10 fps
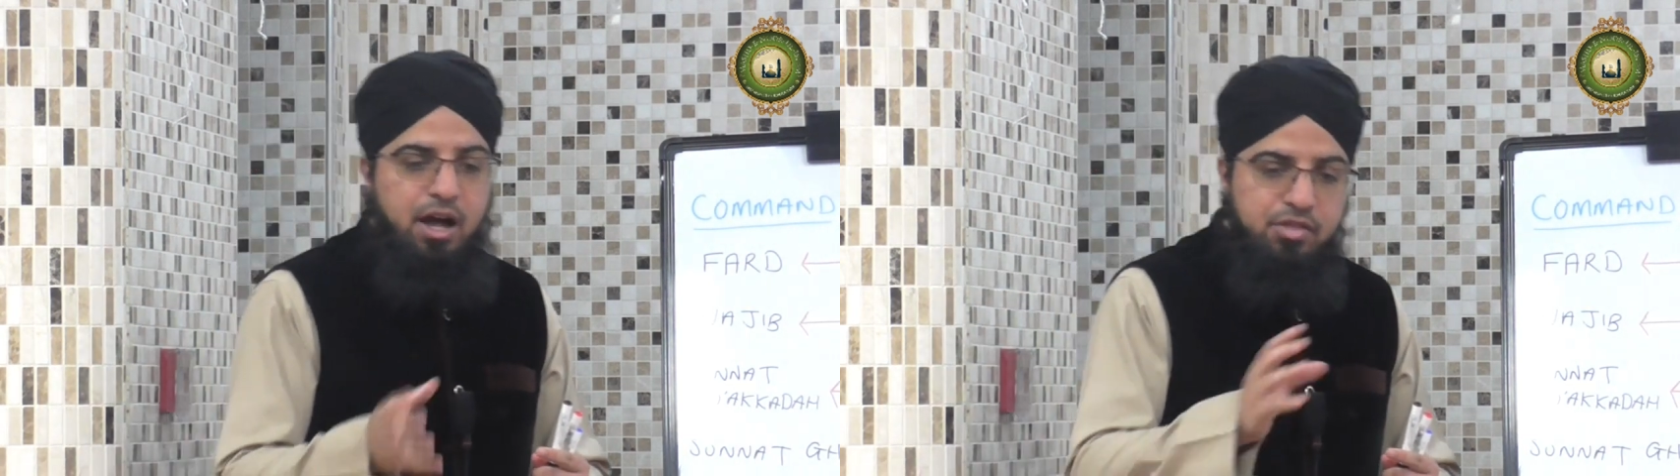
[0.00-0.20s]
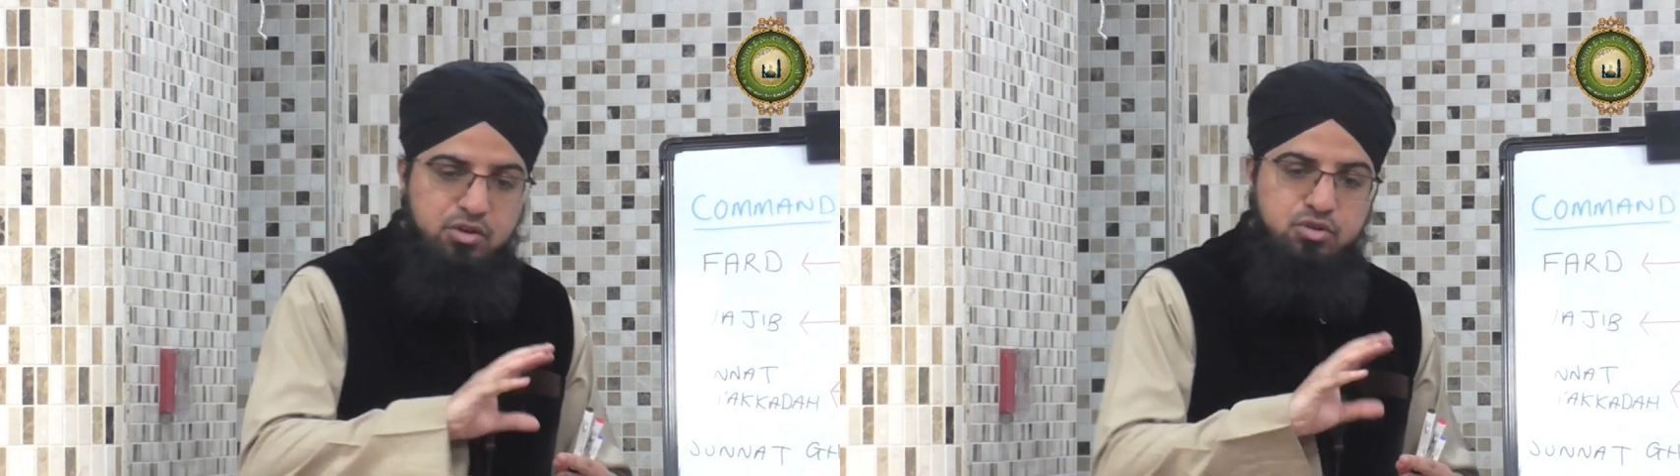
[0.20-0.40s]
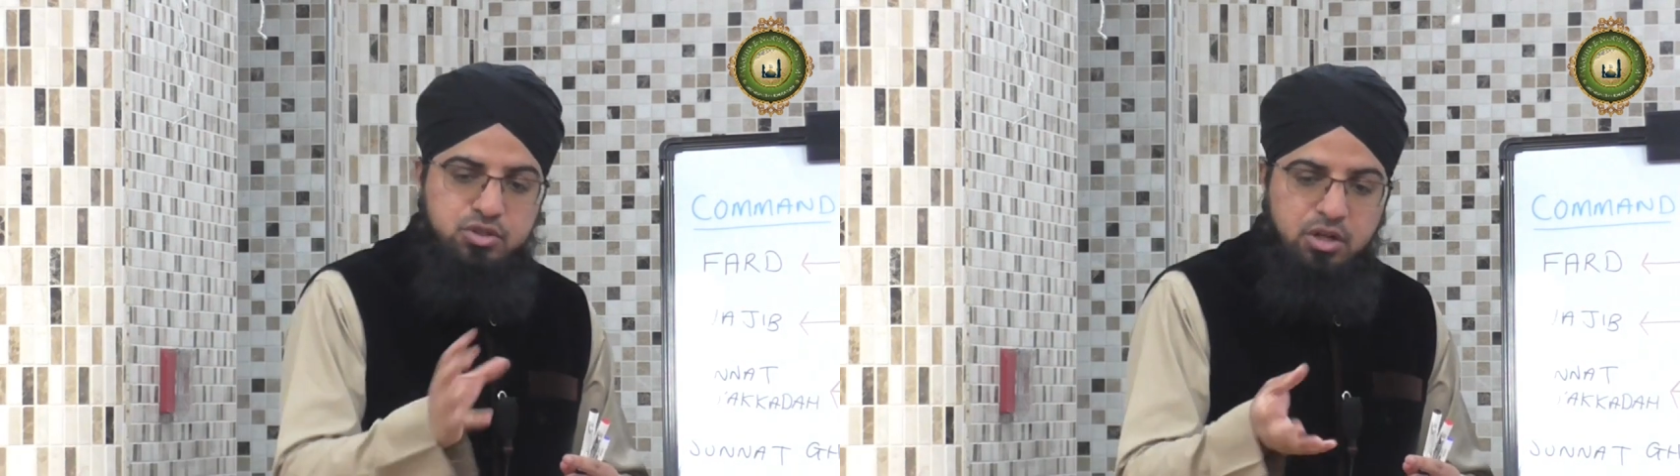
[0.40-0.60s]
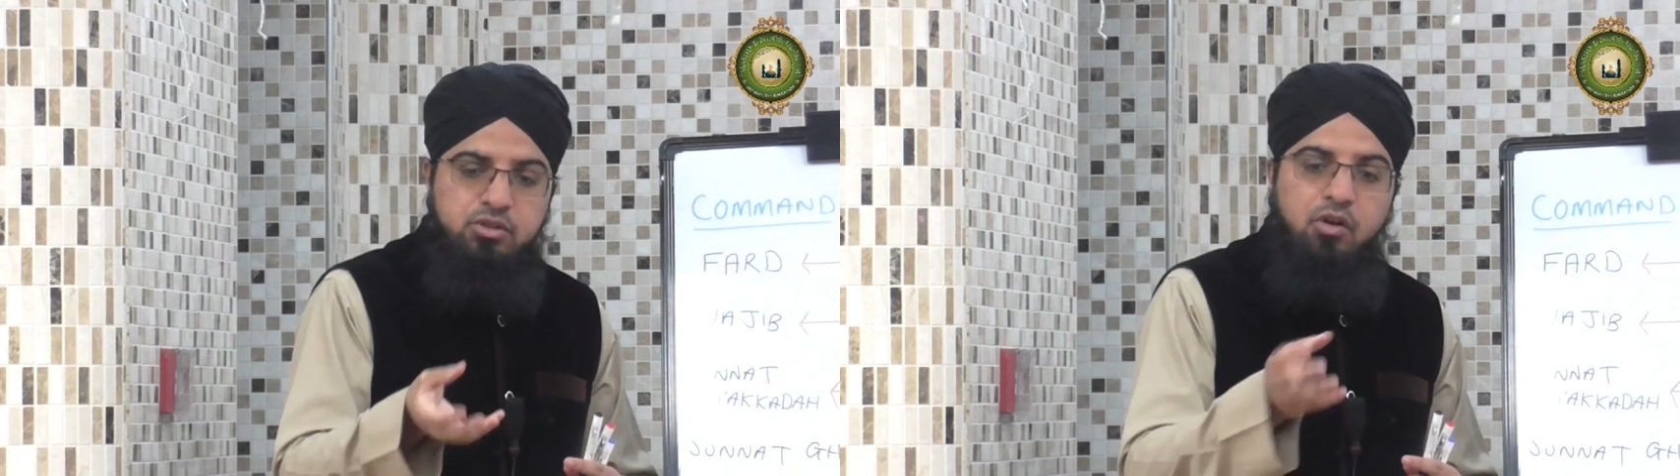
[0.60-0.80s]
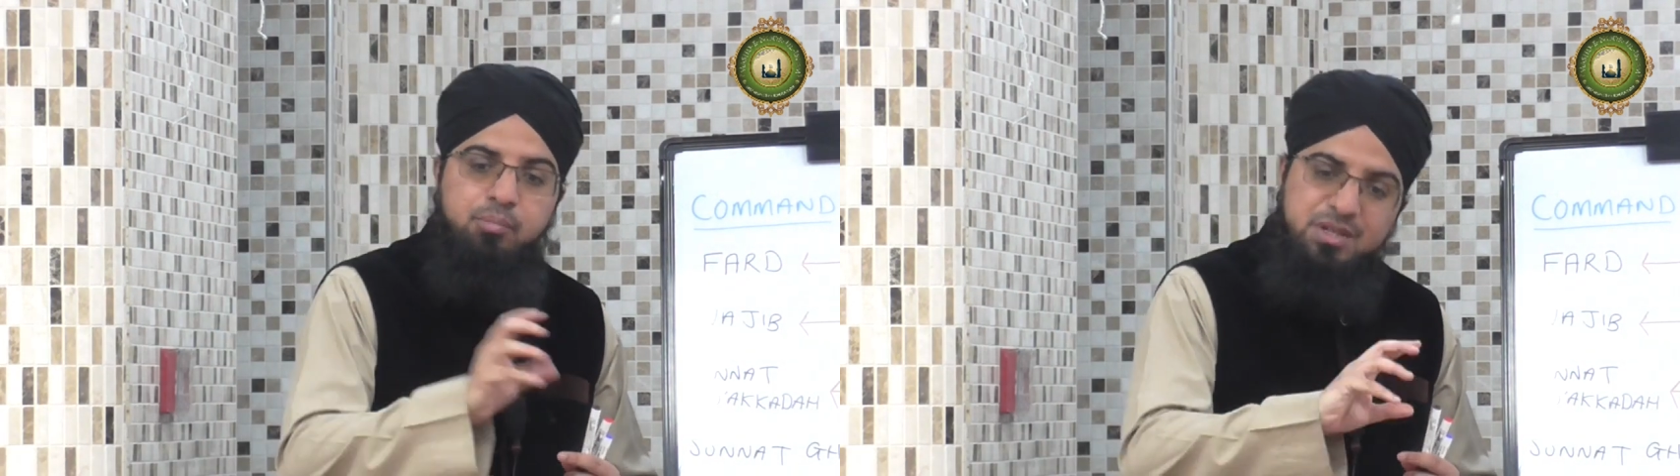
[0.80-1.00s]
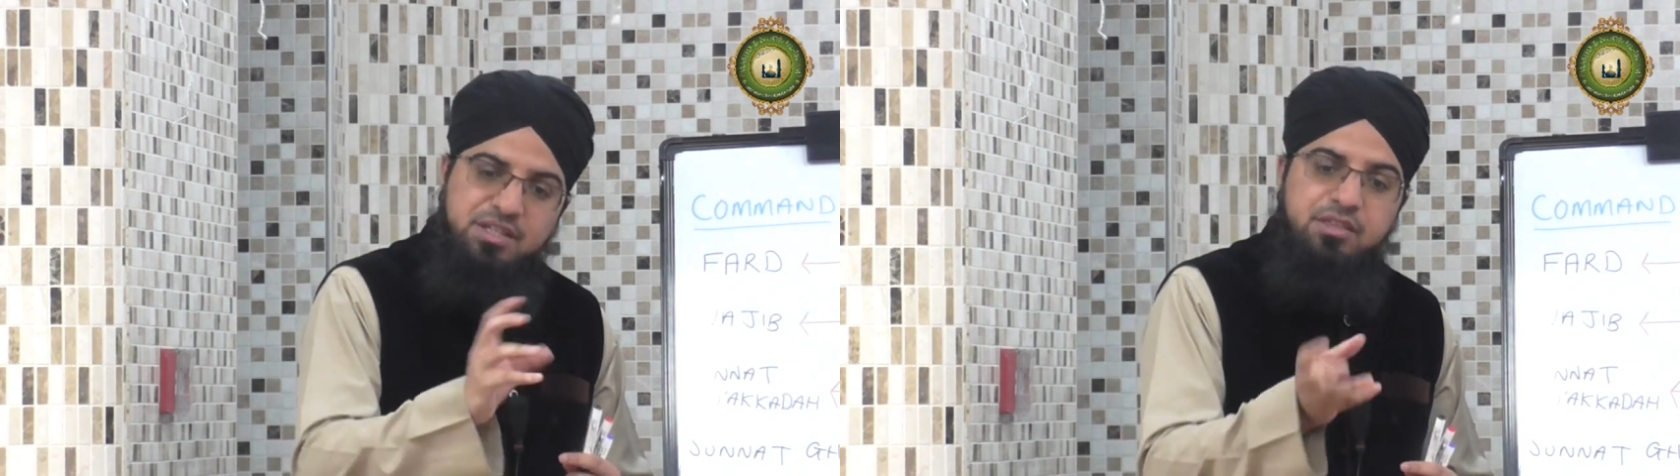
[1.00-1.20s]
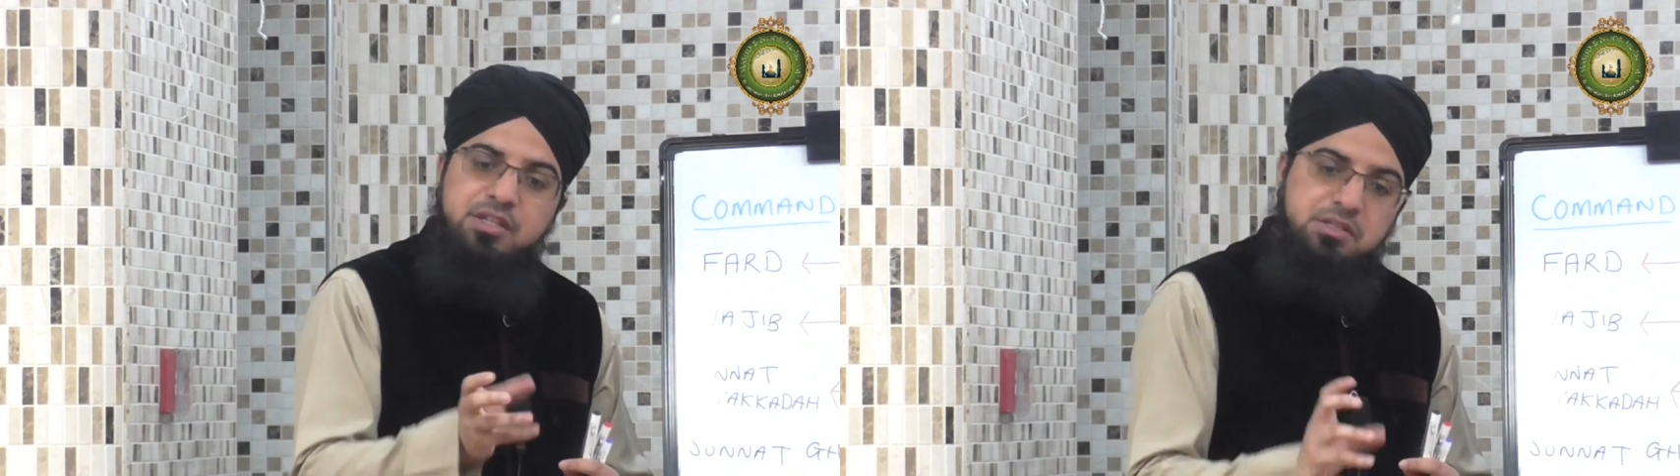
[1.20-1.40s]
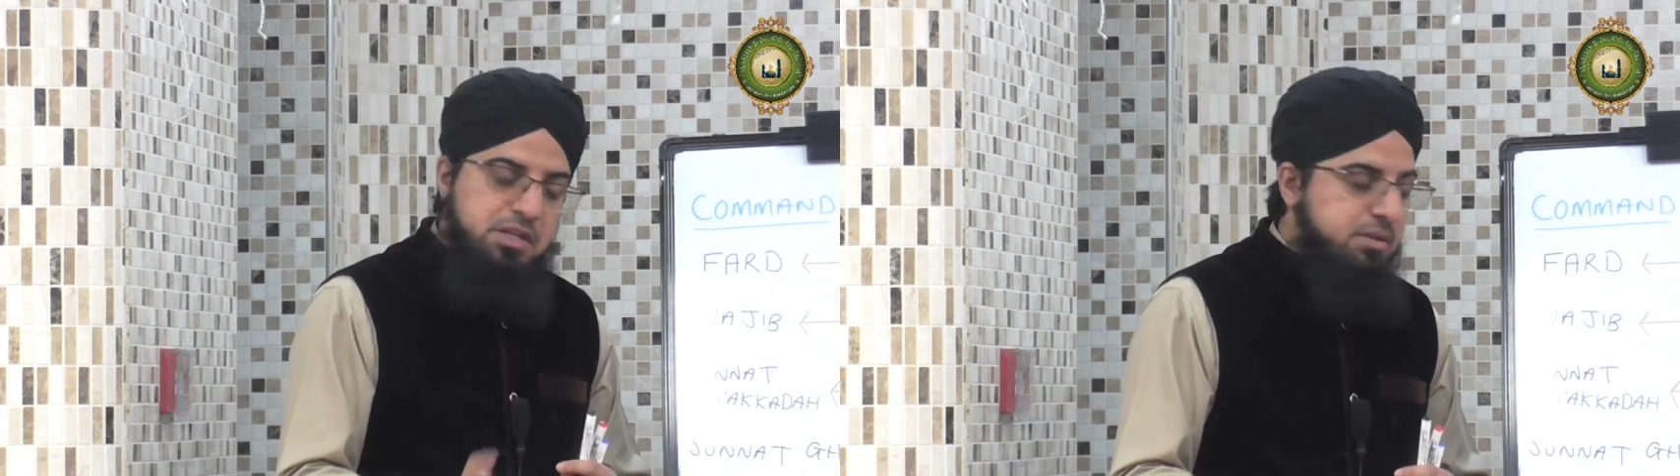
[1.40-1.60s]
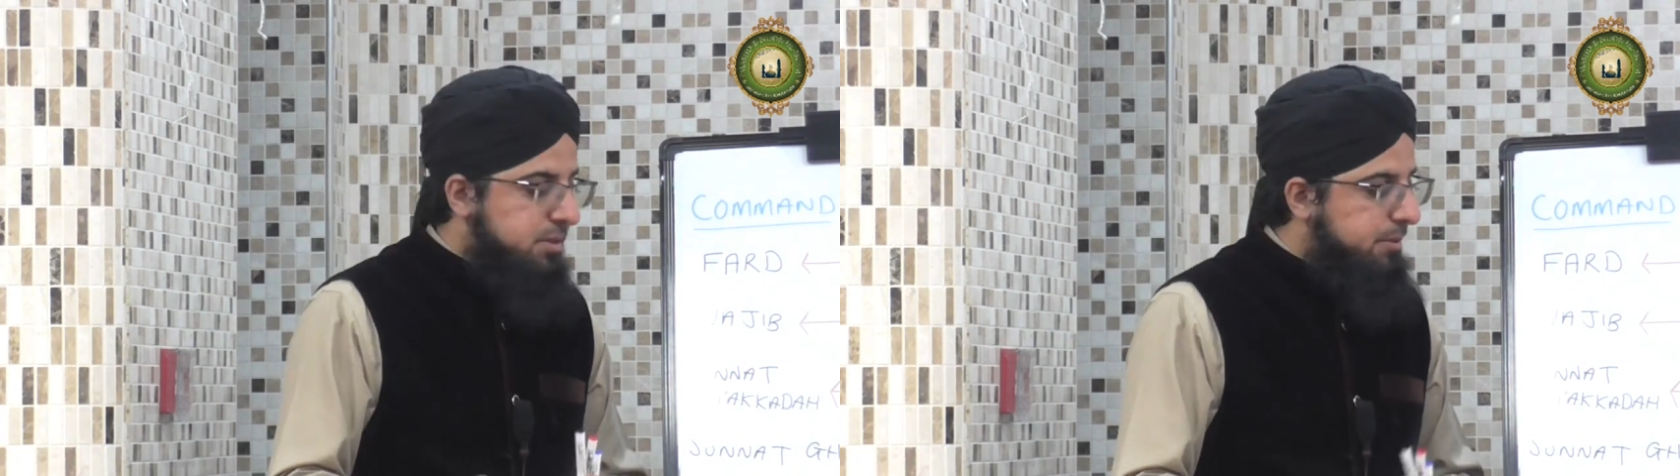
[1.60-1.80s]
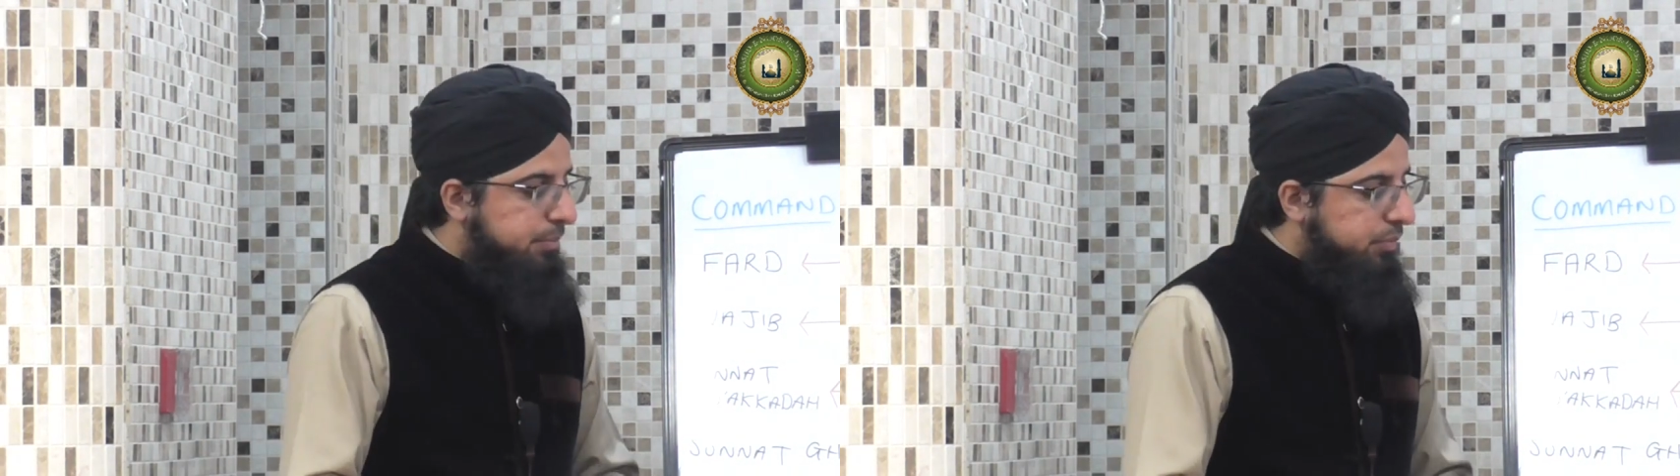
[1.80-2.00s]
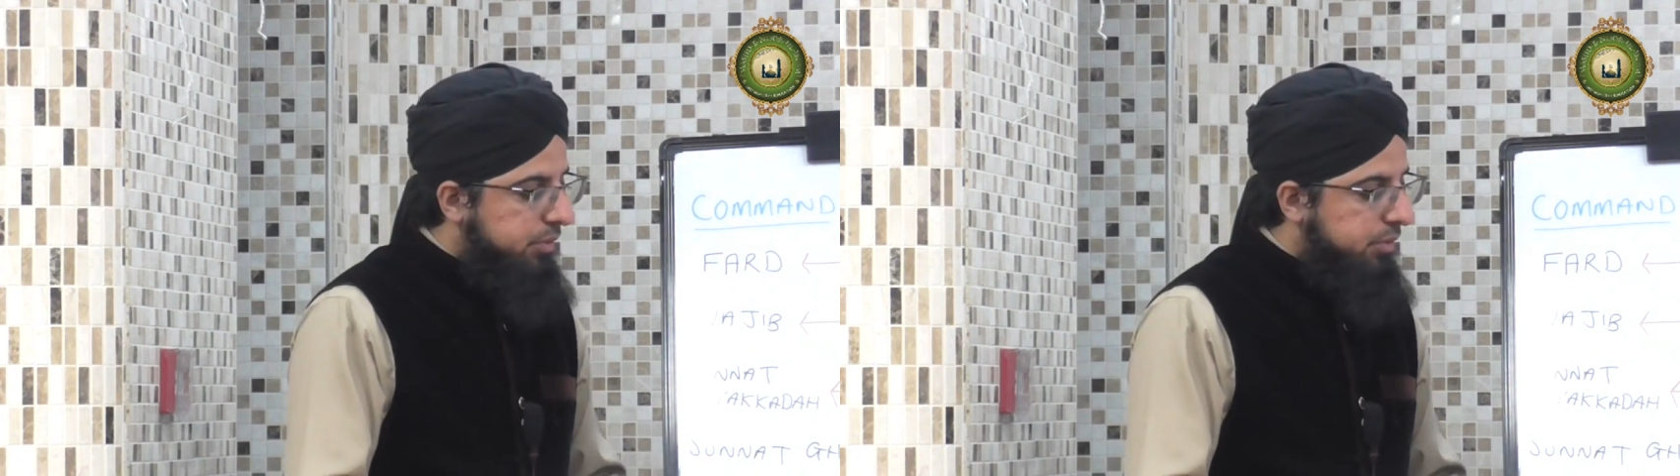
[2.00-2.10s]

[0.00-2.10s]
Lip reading: and the result of listening these things.